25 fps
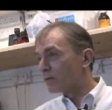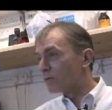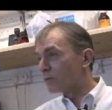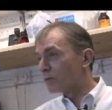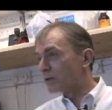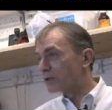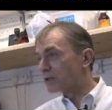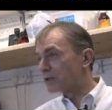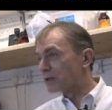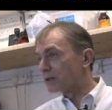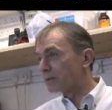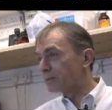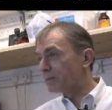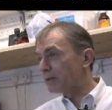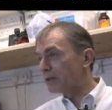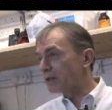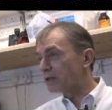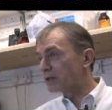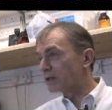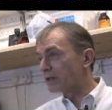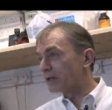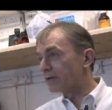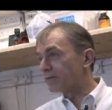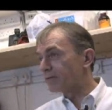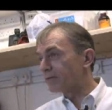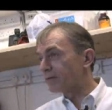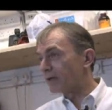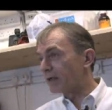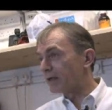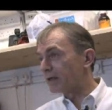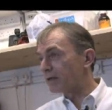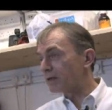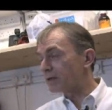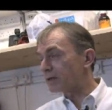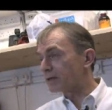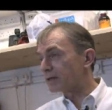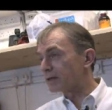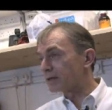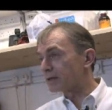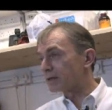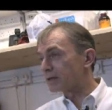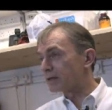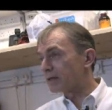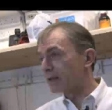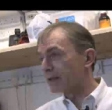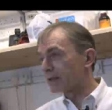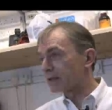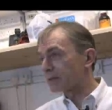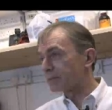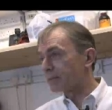Which has immediately failed because its
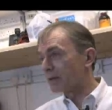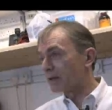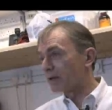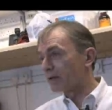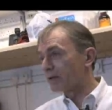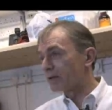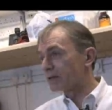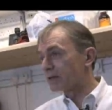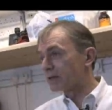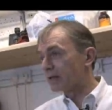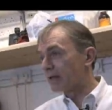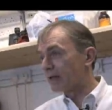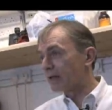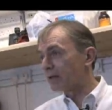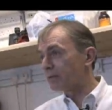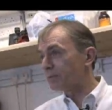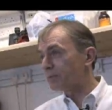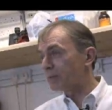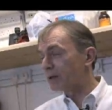next bar is down.